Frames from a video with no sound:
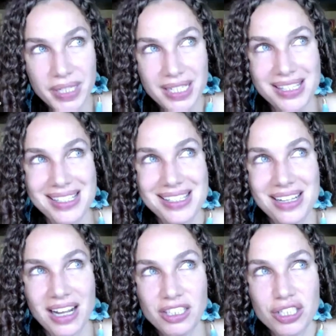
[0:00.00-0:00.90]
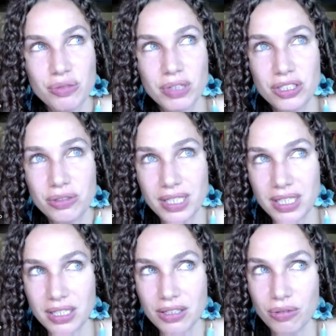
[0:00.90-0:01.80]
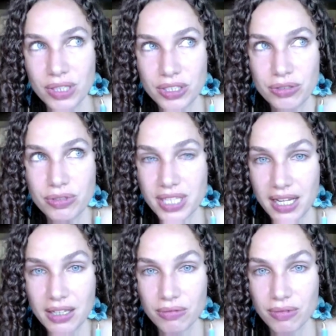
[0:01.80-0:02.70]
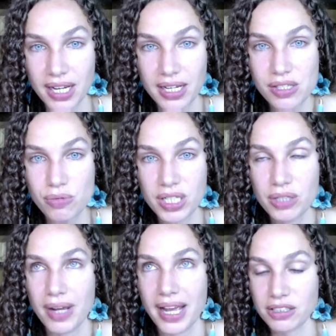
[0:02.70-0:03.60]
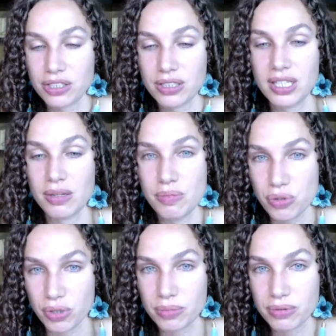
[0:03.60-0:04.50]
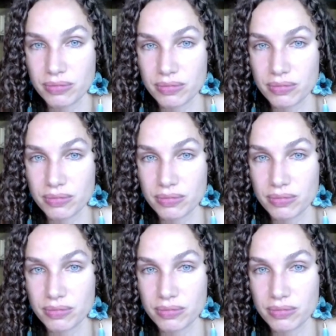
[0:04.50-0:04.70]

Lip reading: because it's not just what you eat or what you take, right? It's what you actually absorb.